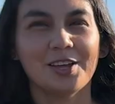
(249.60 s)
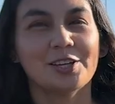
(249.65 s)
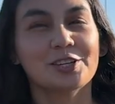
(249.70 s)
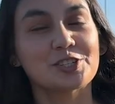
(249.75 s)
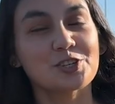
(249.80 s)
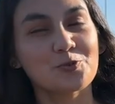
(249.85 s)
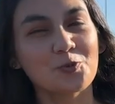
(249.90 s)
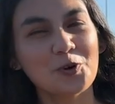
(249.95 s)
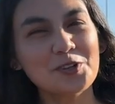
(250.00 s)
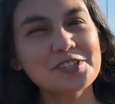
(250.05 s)

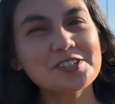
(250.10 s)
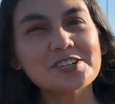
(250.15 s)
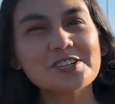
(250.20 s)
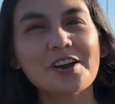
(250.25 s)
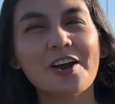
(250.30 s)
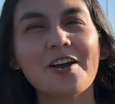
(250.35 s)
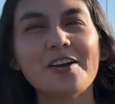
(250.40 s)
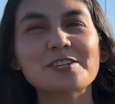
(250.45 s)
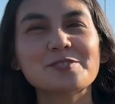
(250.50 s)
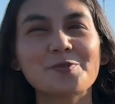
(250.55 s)
So once your
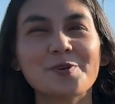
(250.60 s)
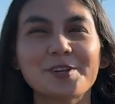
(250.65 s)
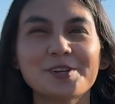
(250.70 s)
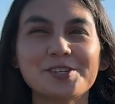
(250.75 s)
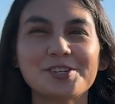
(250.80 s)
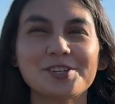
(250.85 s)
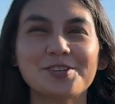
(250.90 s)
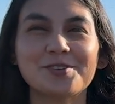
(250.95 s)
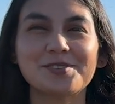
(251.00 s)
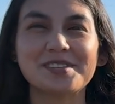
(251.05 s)
car is ready
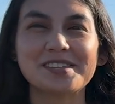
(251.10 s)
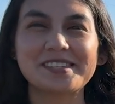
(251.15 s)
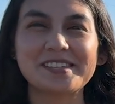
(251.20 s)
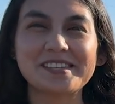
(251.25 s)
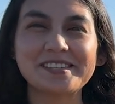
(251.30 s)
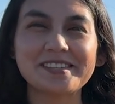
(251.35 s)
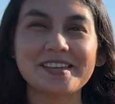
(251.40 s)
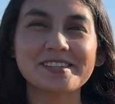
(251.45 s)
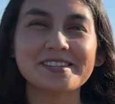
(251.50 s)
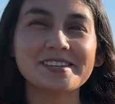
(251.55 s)
to use the
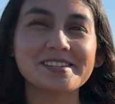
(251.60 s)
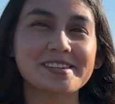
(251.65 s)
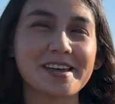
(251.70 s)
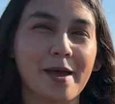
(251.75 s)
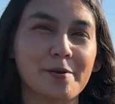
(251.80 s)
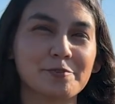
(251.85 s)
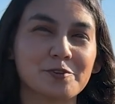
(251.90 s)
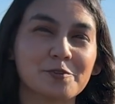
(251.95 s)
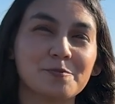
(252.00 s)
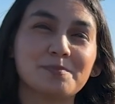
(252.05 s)
CCS
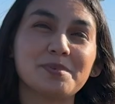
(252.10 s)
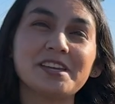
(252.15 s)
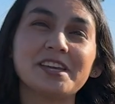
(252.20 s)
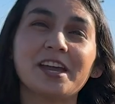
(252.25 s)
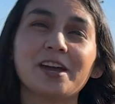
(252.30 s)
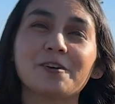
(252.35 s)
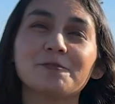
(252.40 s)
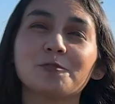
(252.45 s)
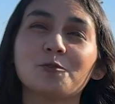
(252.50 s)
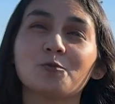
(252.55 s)
adapter, be
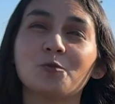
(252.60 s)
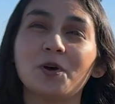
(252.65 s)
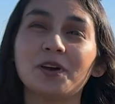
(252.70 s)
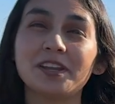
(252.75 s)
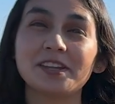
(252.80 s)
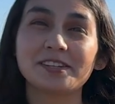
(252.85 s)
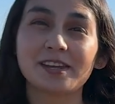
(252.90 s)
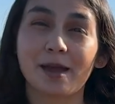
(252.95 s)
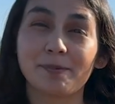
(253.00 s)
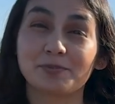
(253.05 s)
careful what
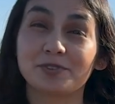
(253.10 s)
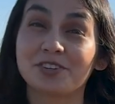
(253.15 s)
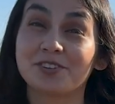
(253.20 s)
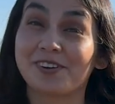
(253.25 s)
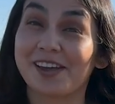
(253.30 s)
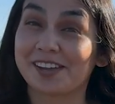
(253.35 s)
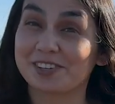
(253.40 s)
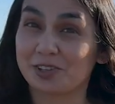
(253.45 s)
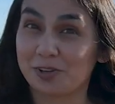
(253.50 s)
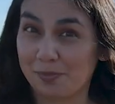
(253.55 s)
adapter you
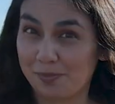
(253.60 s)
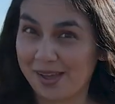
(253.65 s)
actually